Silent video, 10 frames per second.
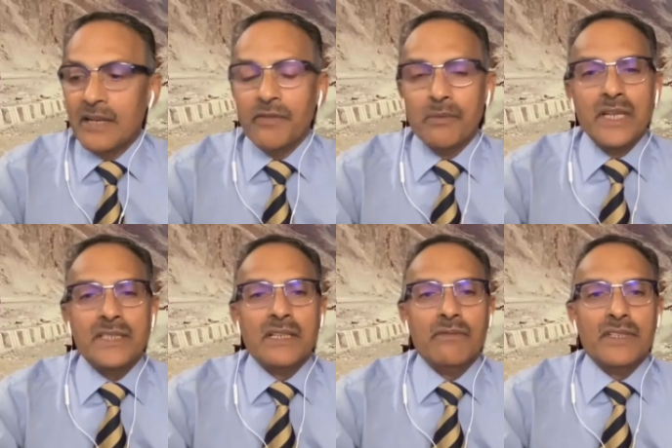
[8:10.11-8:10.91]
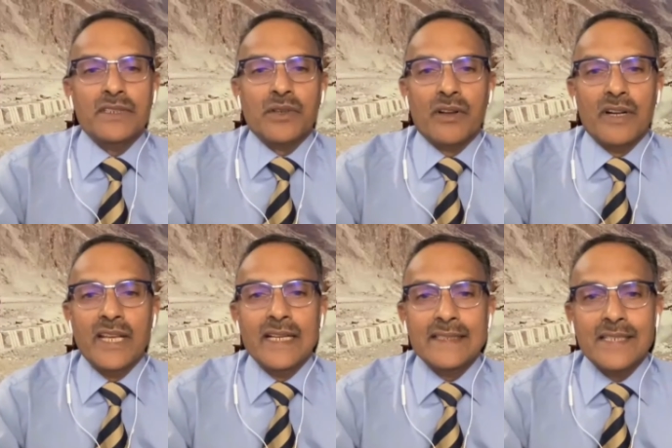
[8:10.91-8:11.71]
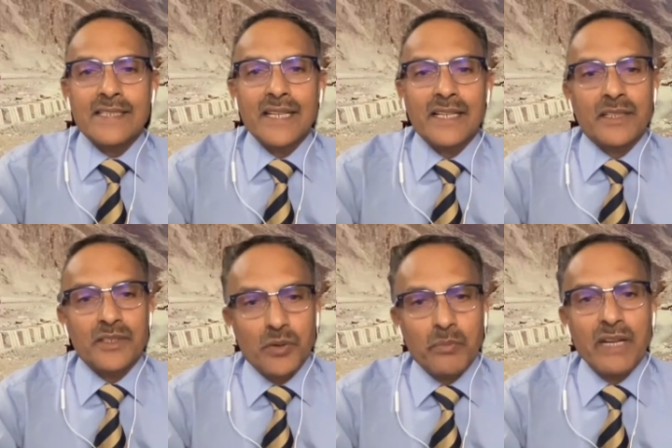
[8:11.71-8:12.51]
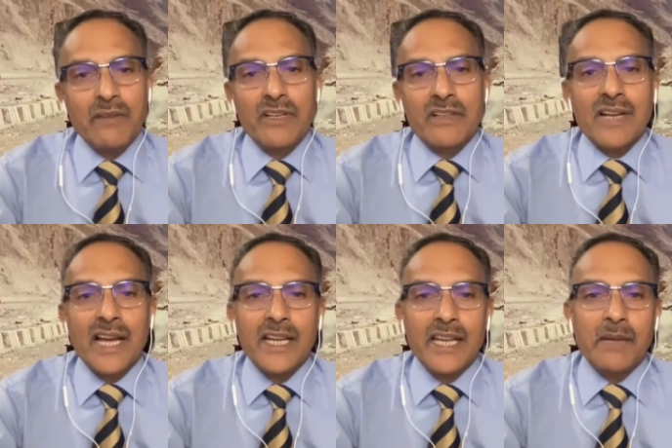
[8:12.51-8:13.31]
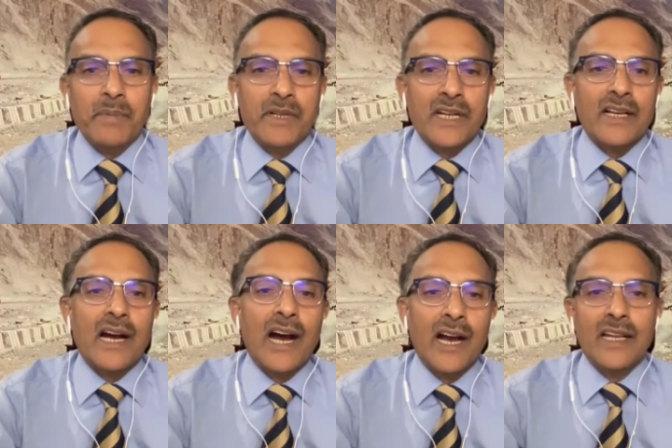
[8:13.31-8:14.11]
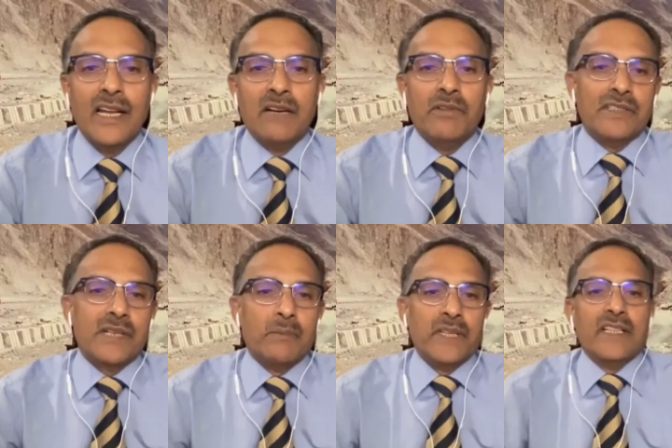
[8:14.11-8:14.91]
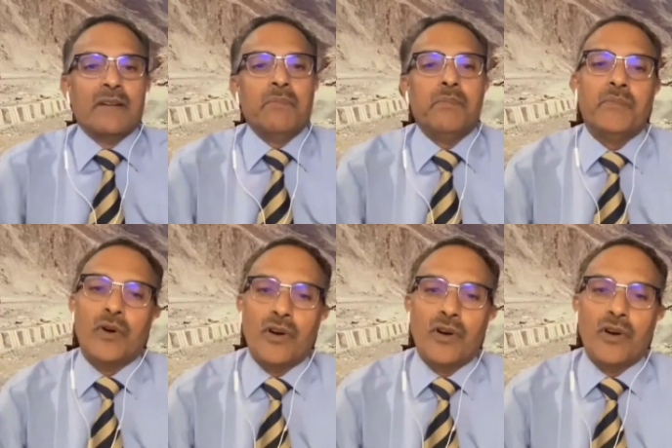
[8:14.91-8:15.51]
information which is already existing in the domain. We'll try and keep it at a higher level, something that